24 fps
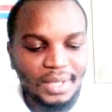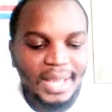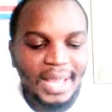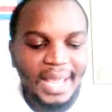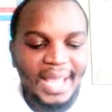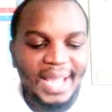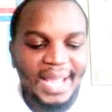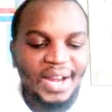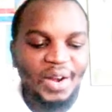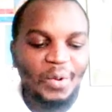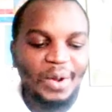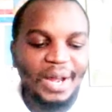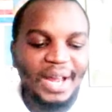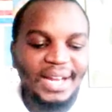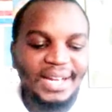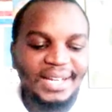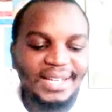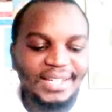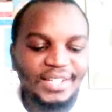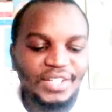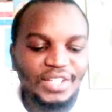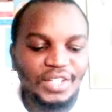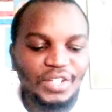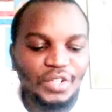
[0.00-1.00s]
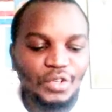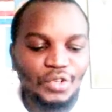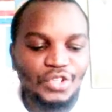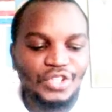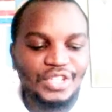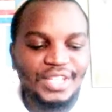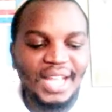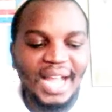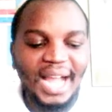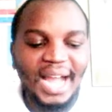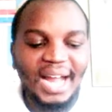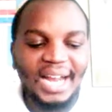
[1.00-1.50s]
and when you
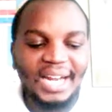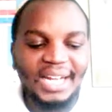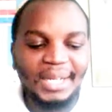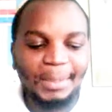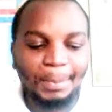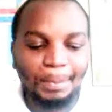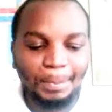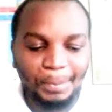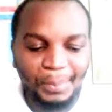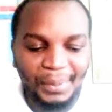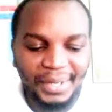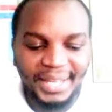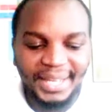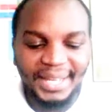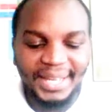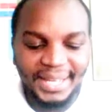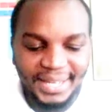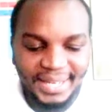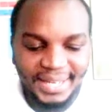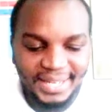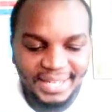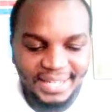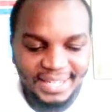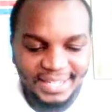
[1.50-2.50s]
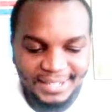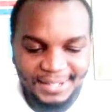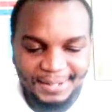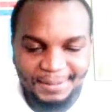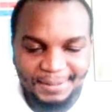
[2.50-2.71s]
start praying,